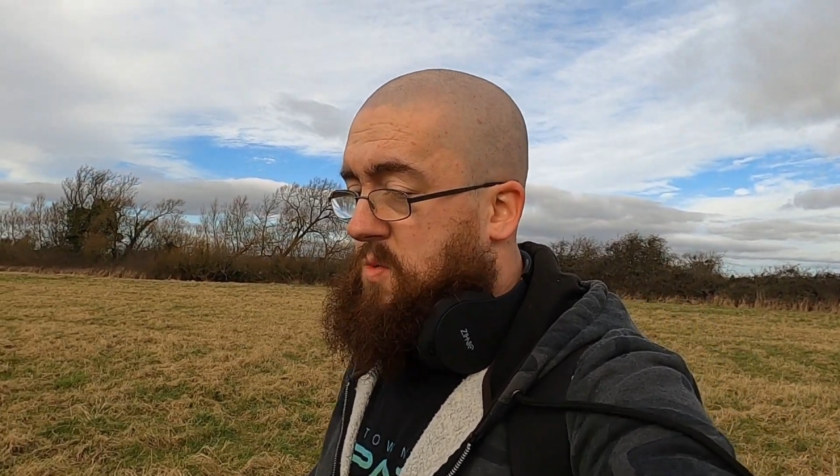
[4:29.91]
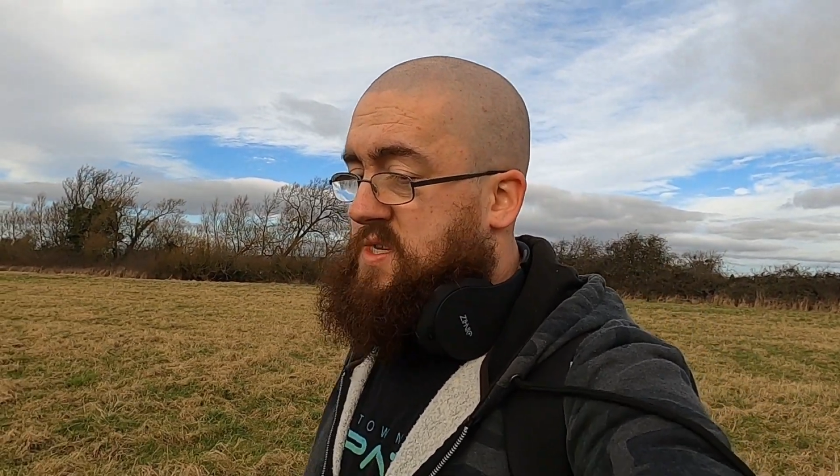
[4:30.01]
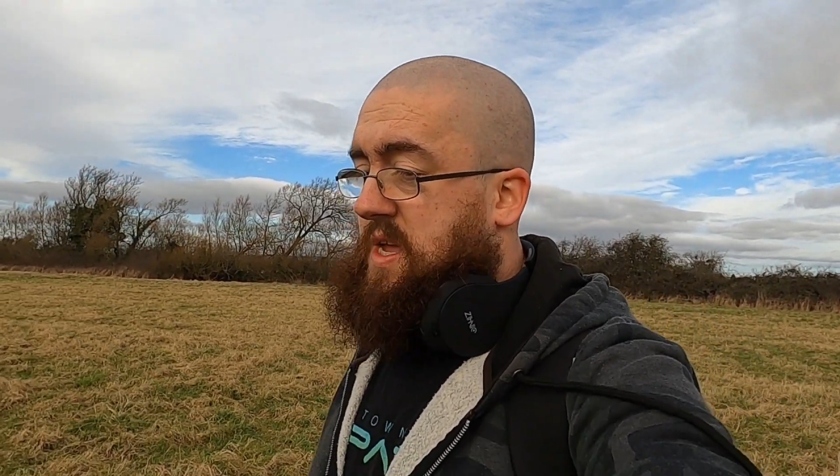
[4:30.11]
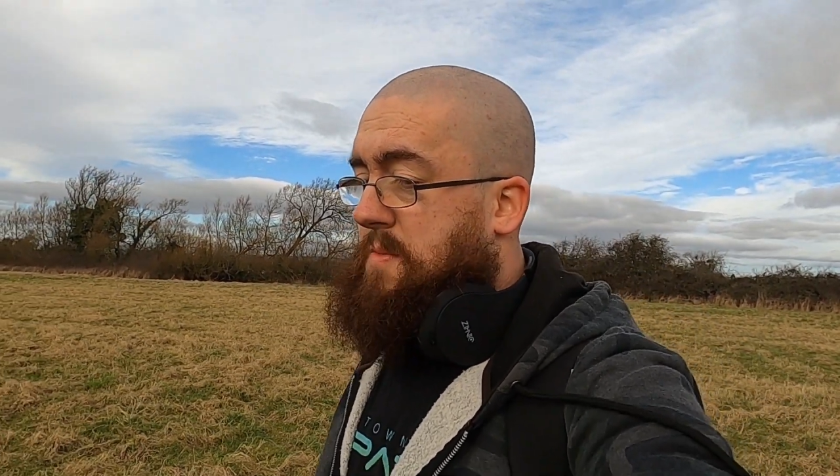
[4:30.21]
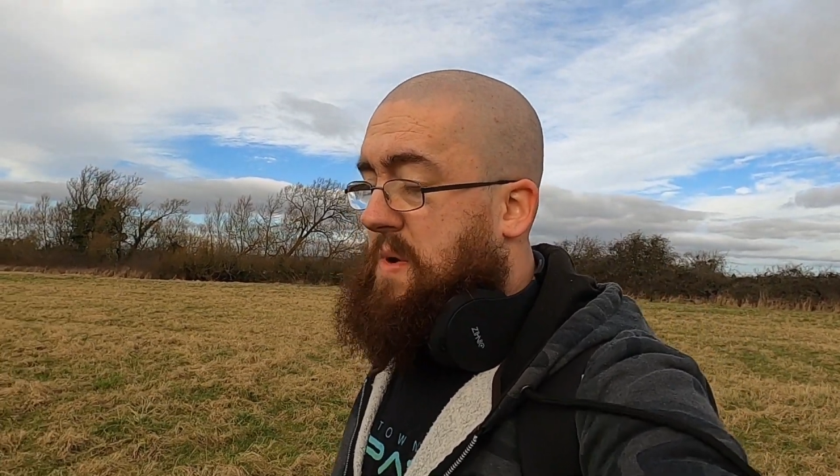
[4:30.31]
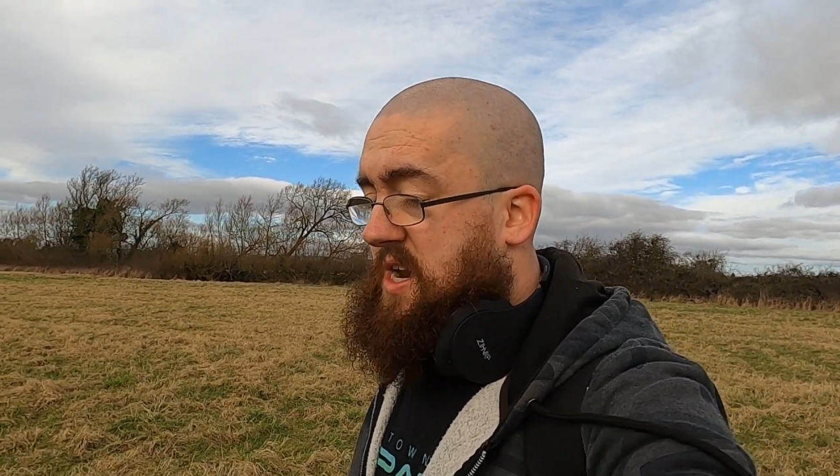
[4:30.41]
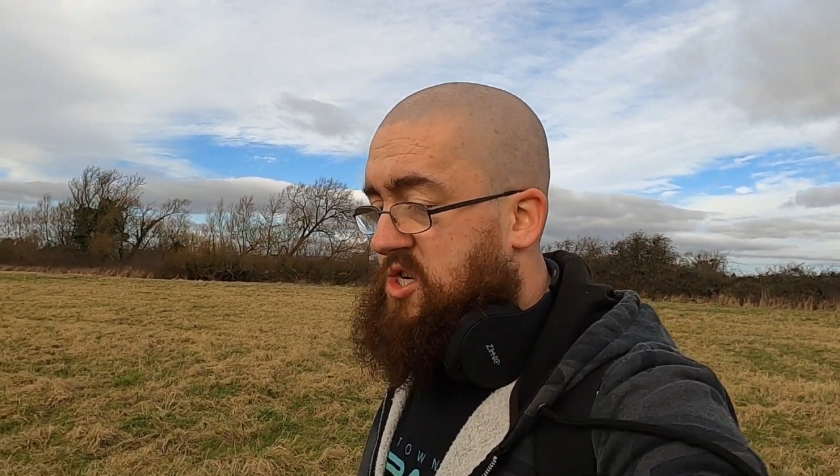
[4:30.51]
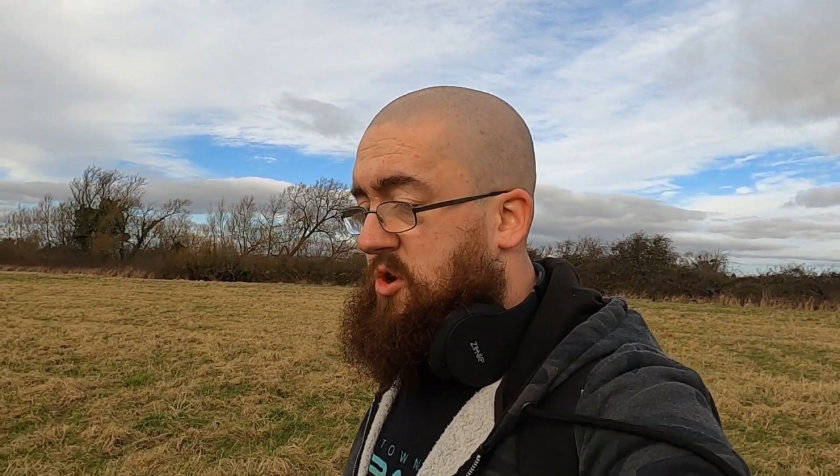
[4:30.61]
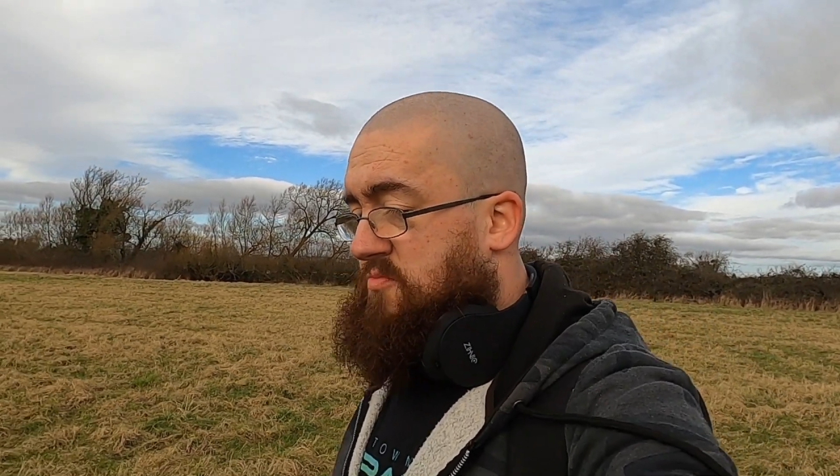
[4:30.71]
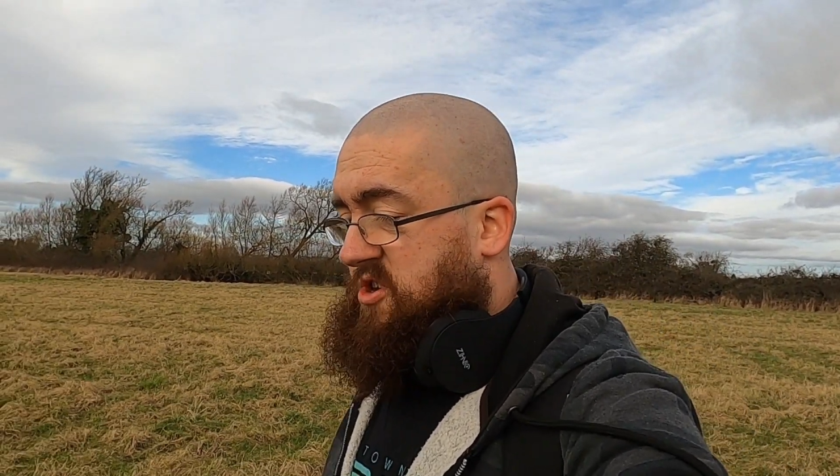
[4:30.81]
was in
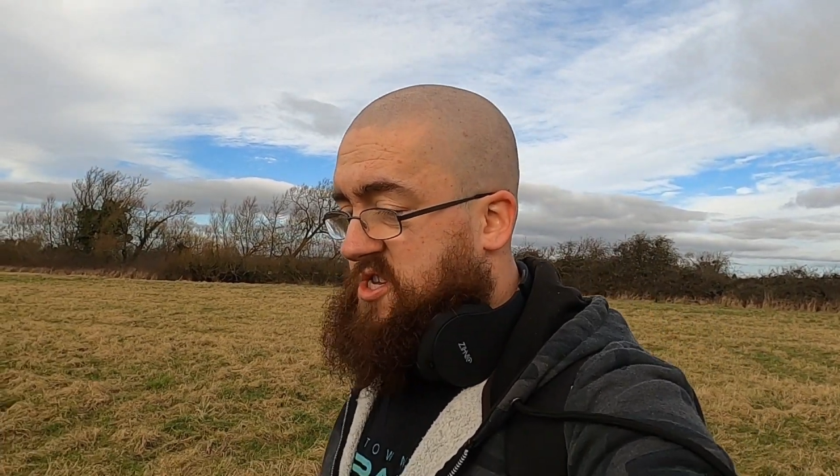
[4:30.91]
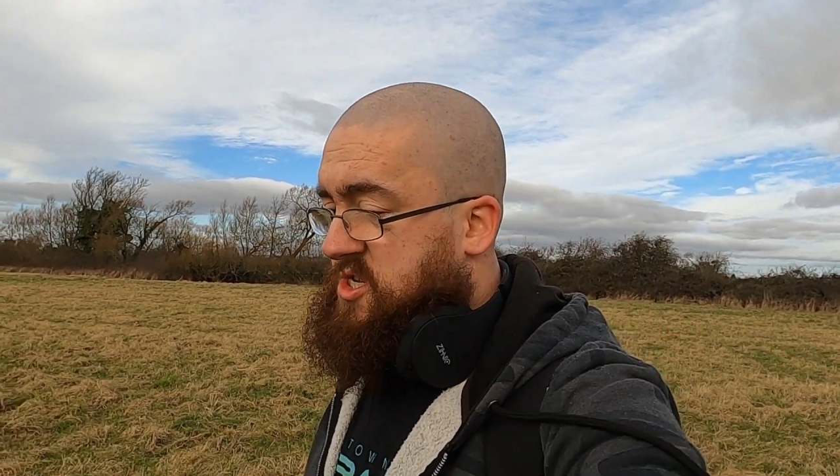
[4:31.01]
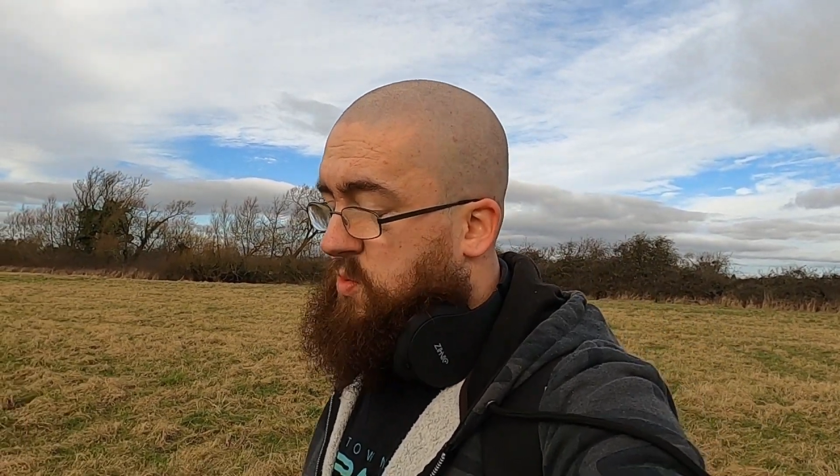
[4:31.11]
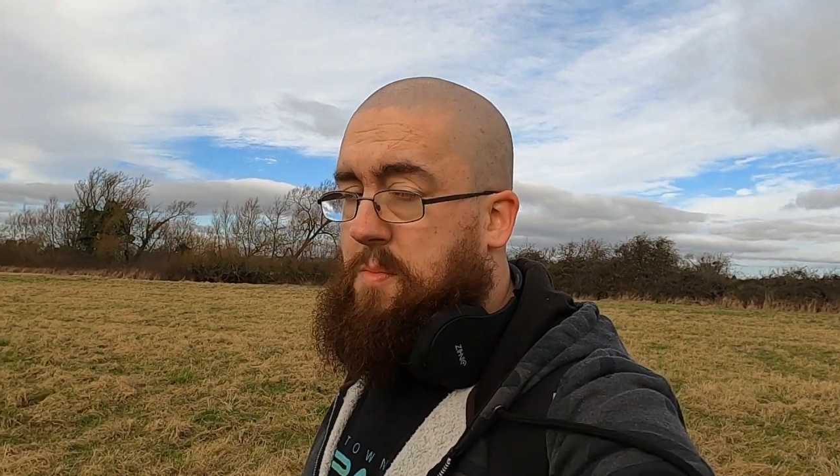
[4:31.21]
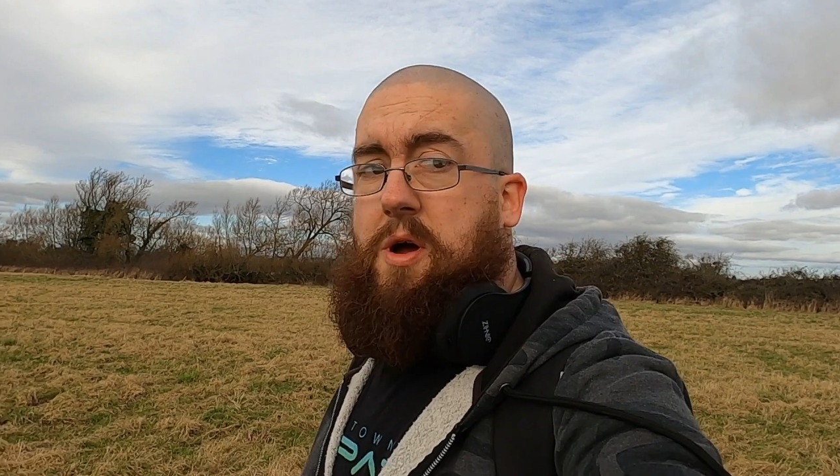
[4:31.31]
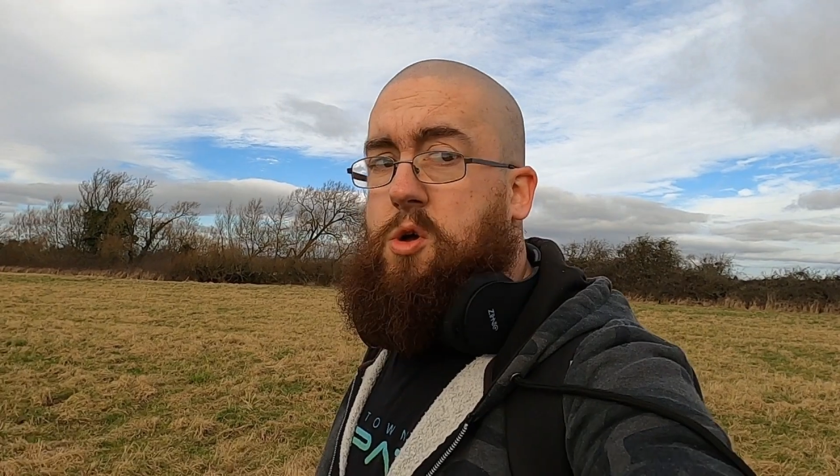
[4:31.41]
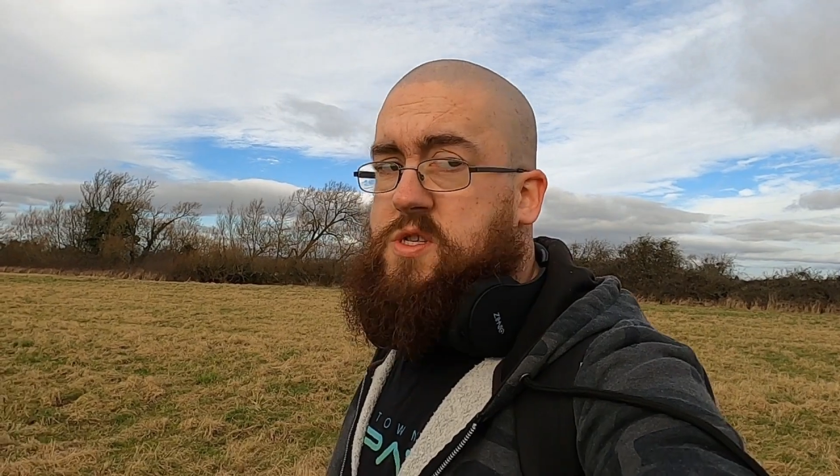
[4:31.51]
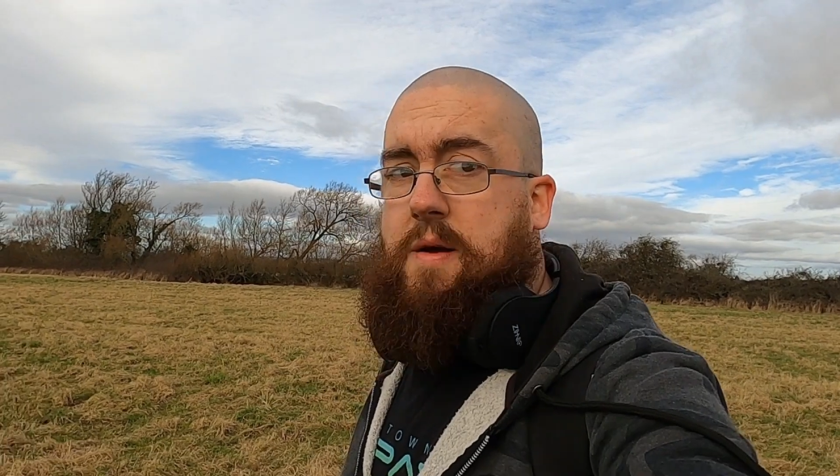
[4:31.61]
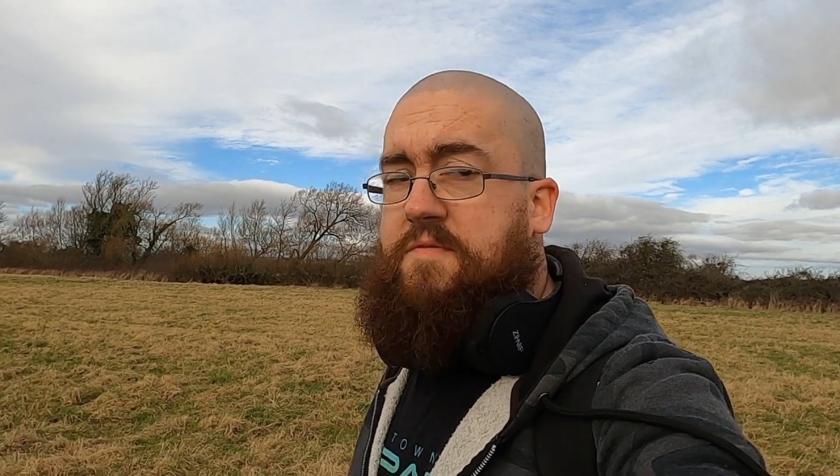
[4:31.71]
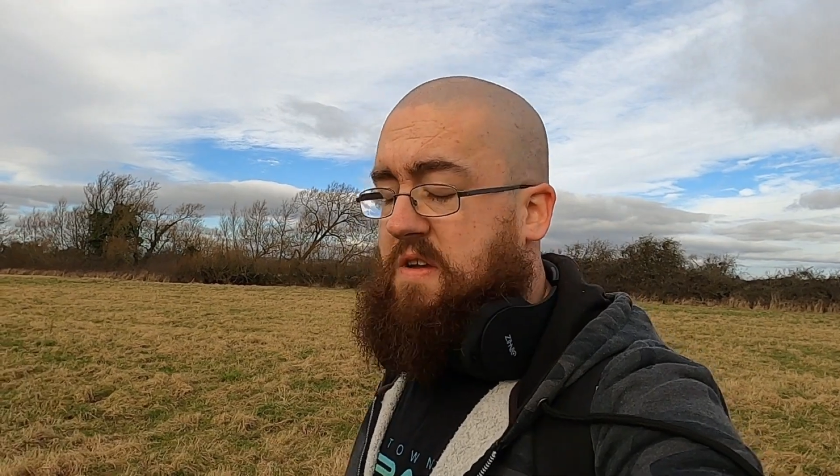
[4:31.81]
Manic Street Preachers, one of my
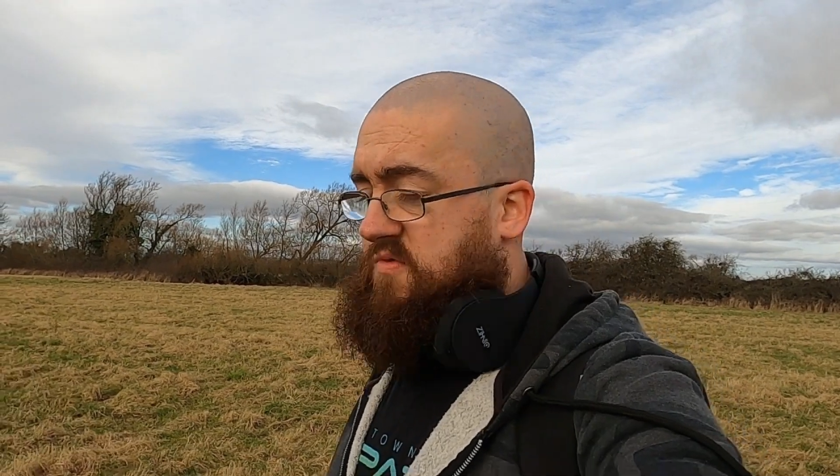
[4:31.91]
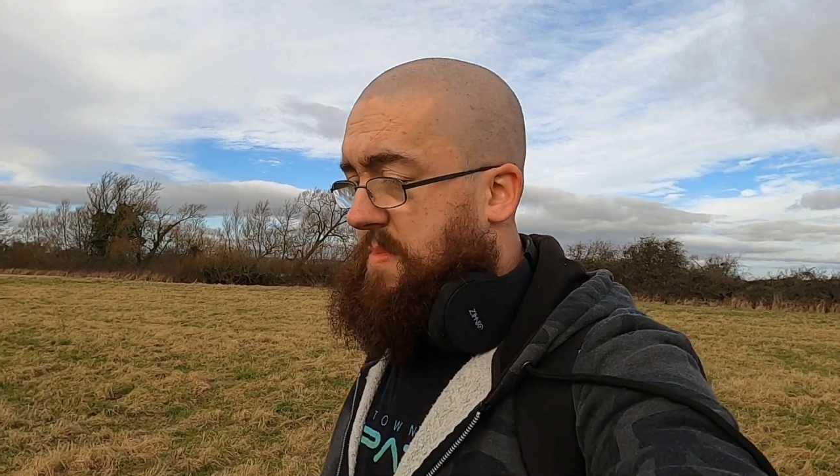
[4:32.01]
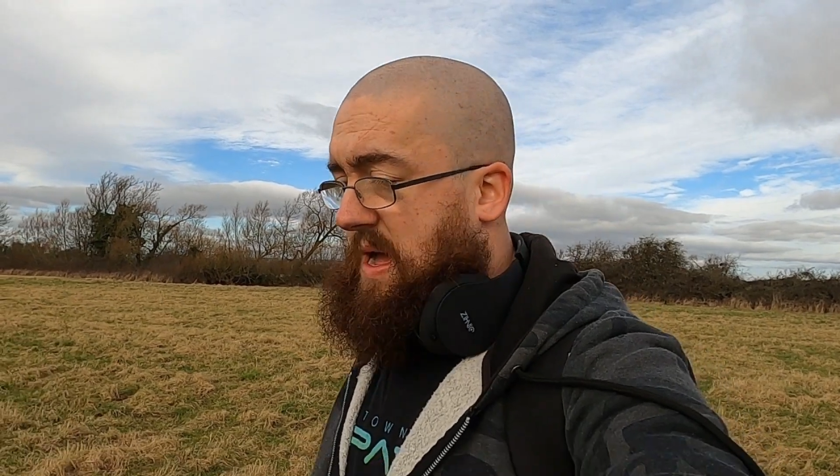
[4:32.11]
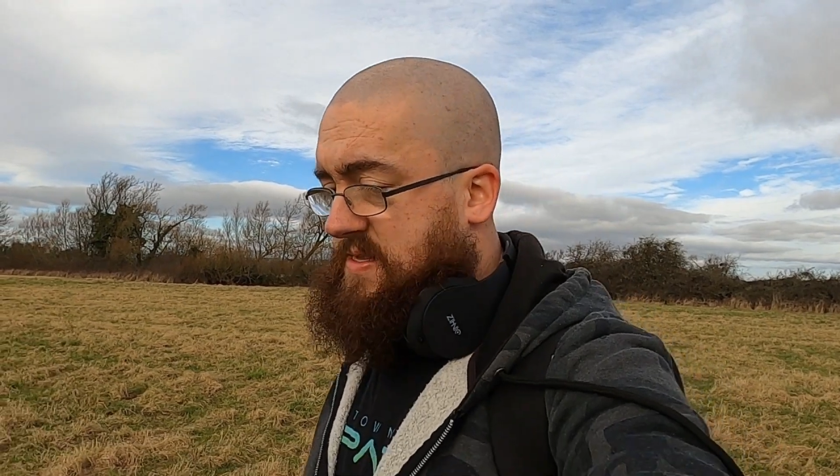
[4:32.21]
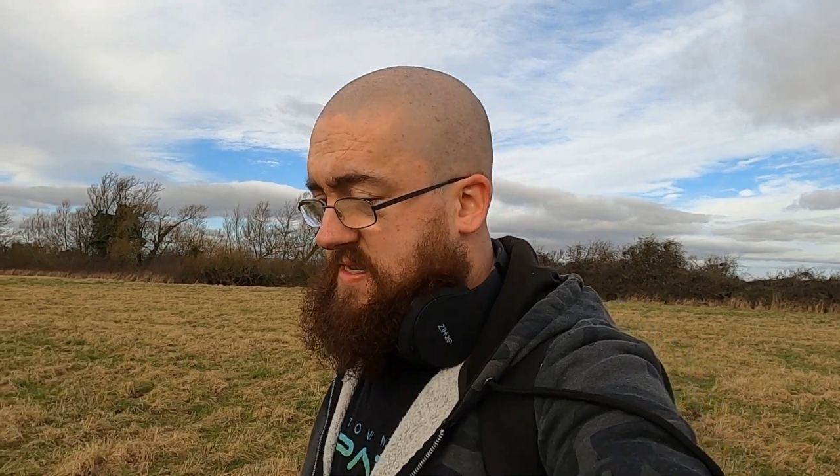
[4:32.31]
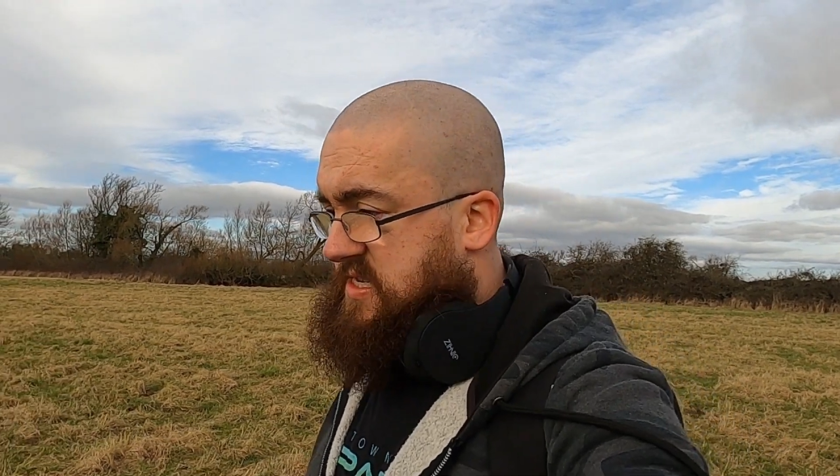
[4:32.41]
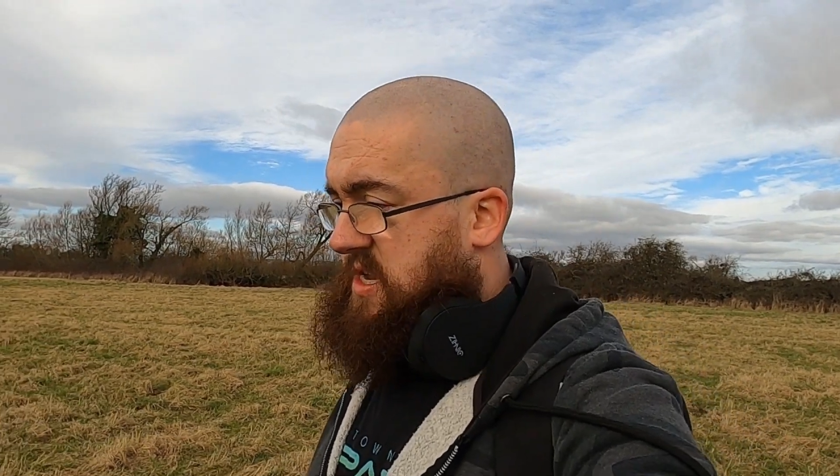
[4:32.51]
all-time favourite bands.